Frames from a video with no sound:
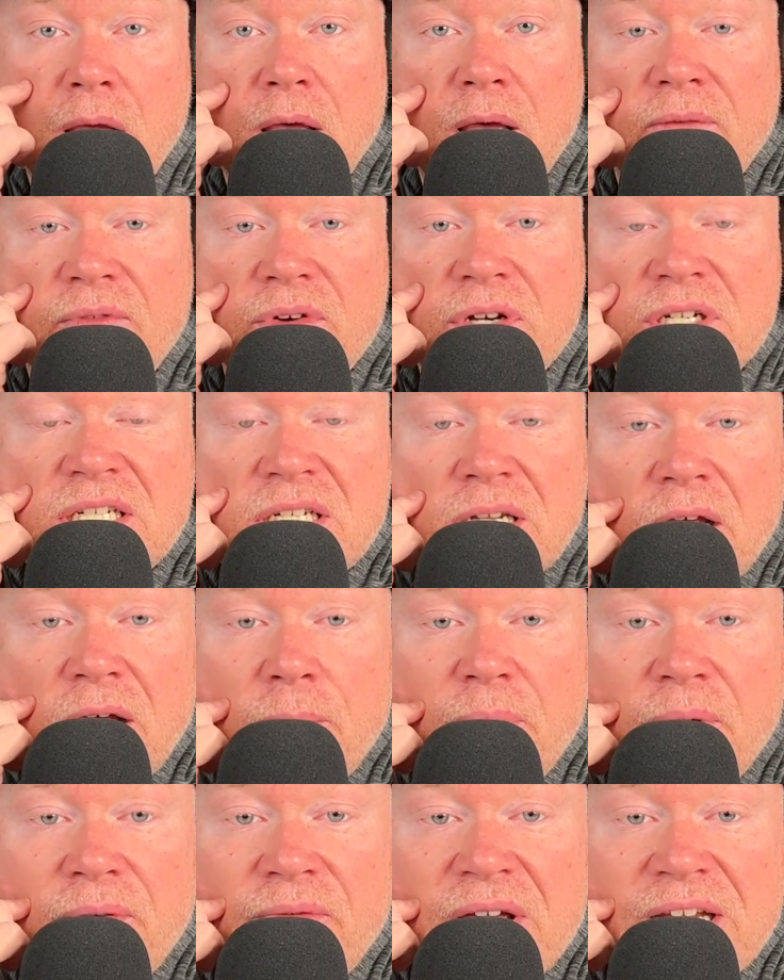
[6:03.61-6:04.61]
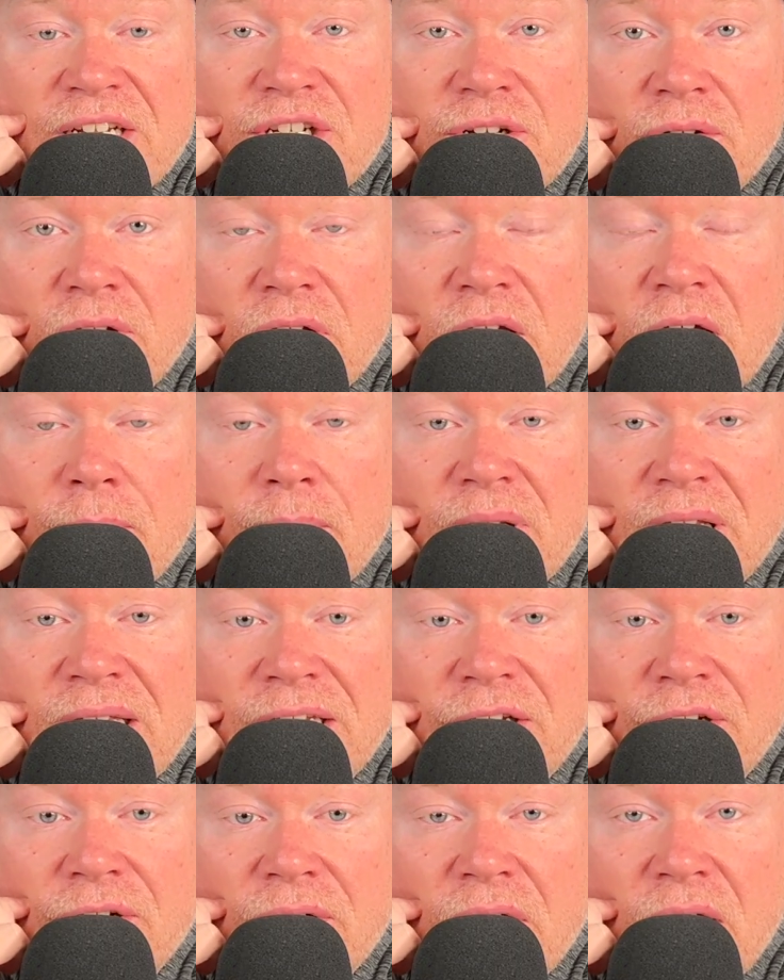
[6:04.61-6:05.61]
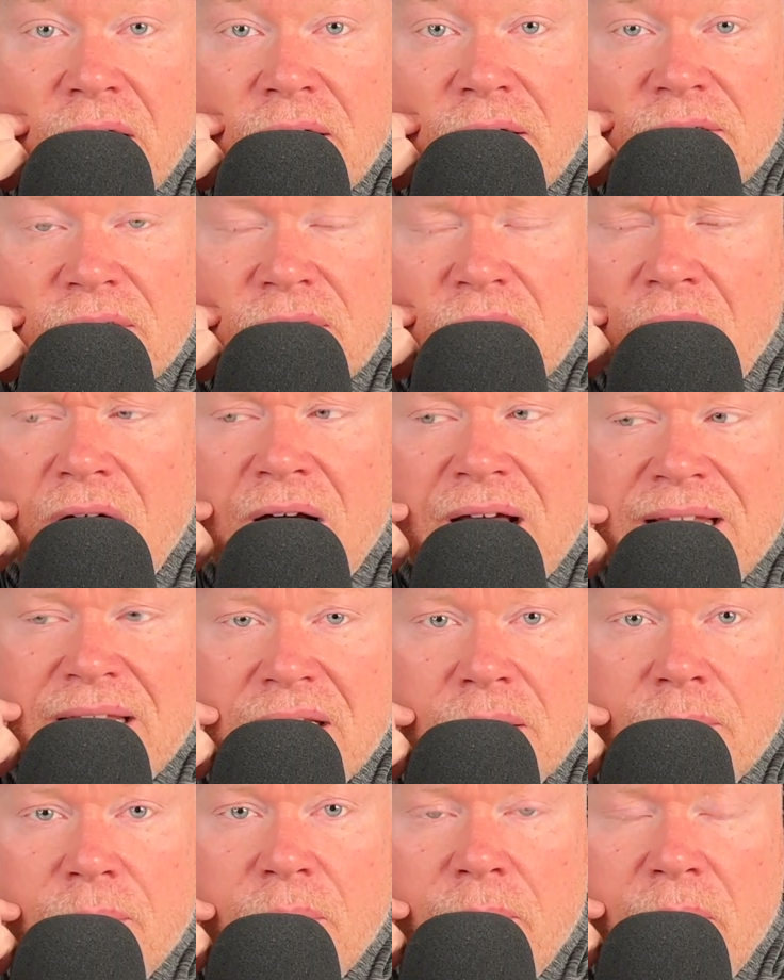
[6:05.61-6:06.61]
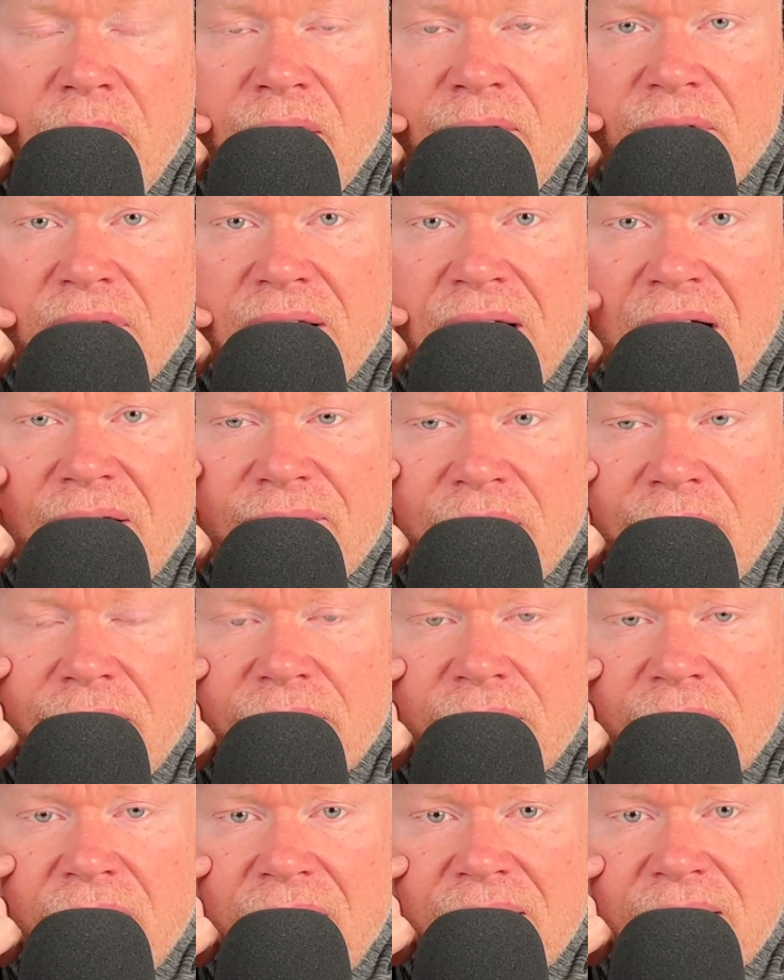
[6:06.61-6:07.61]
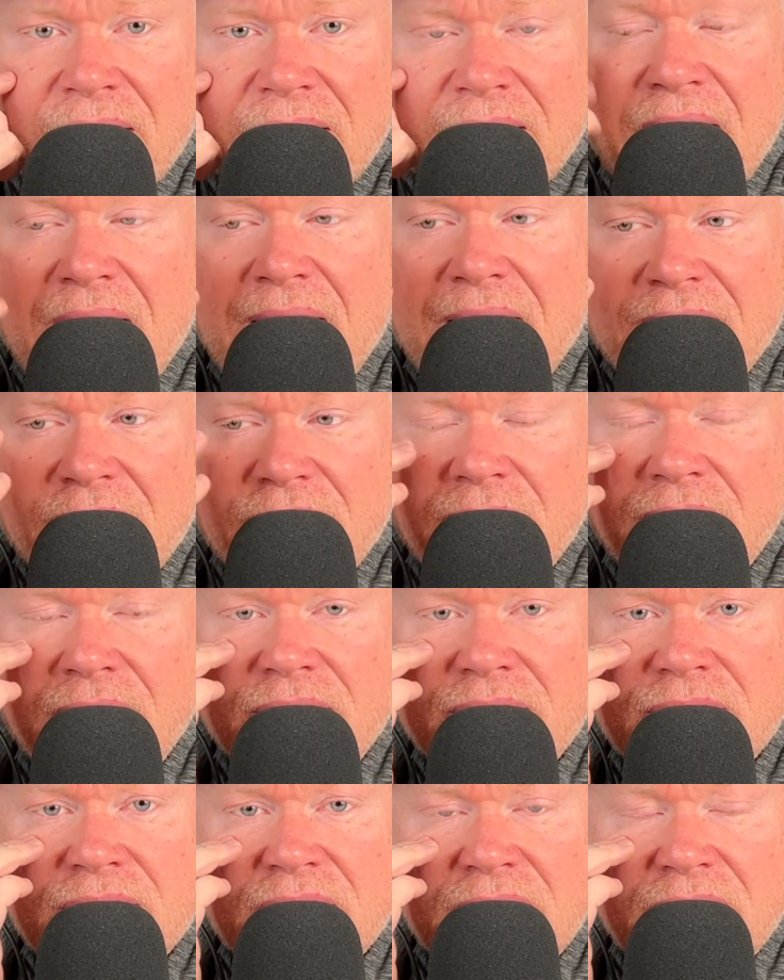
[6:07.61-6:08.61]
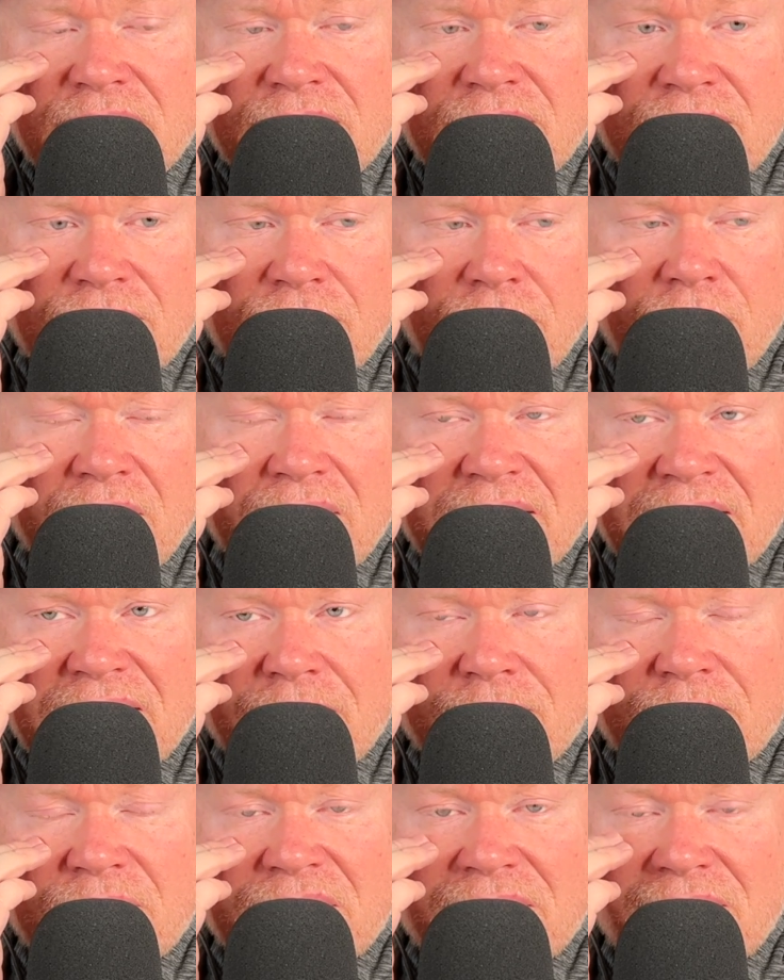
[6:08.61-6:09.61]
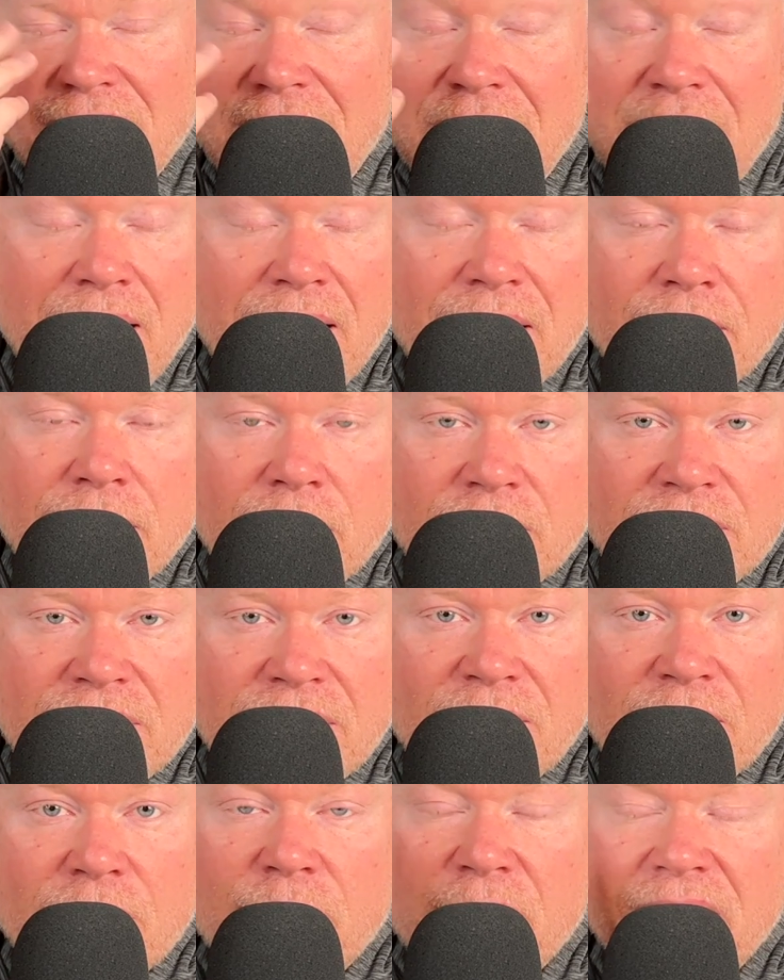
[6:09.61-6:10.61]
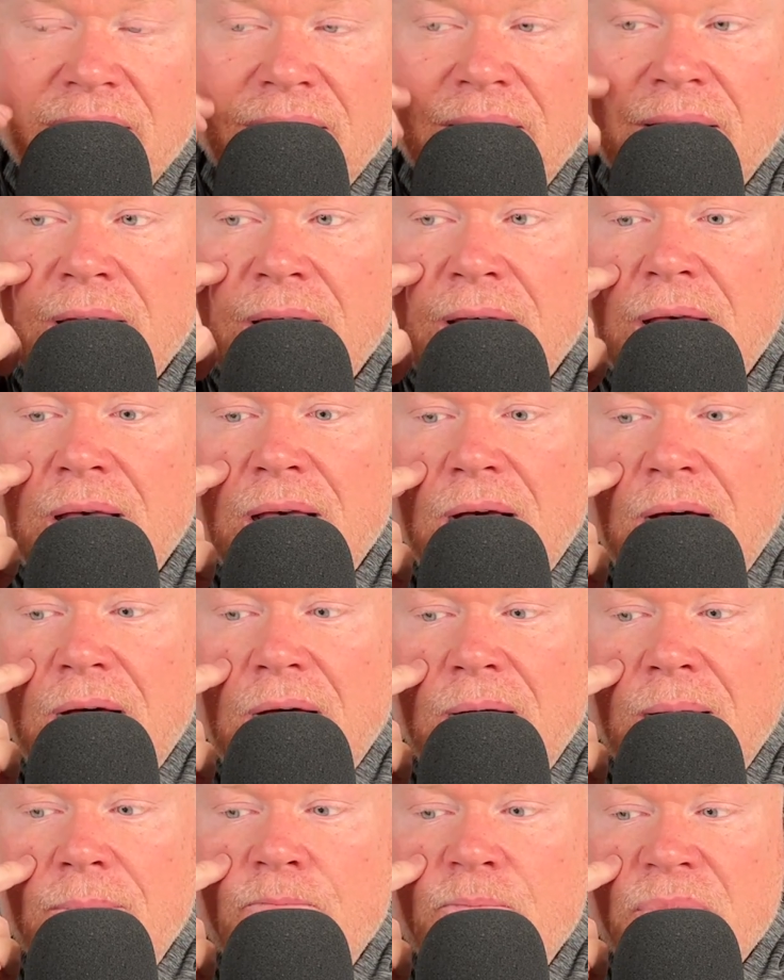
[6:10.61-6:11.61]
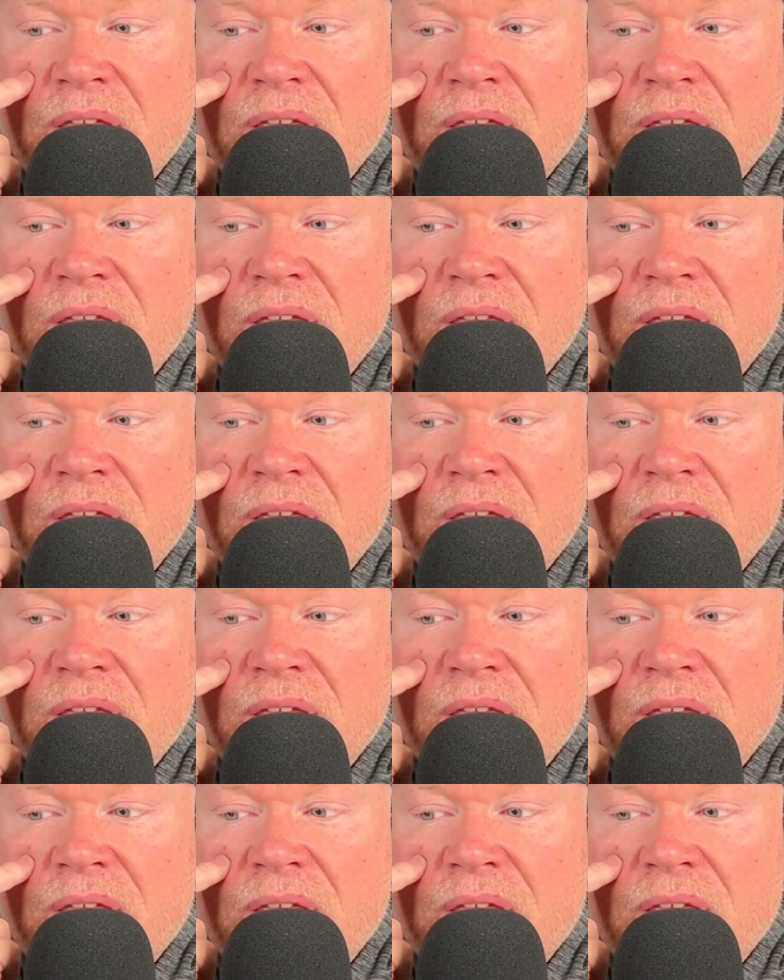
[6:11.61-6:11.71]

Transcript: for a professional to come clean your gutters. Oh, I need to prepare for that? I've never thought of that. Yeah, here's 3 tips. I don't know what they would be. 5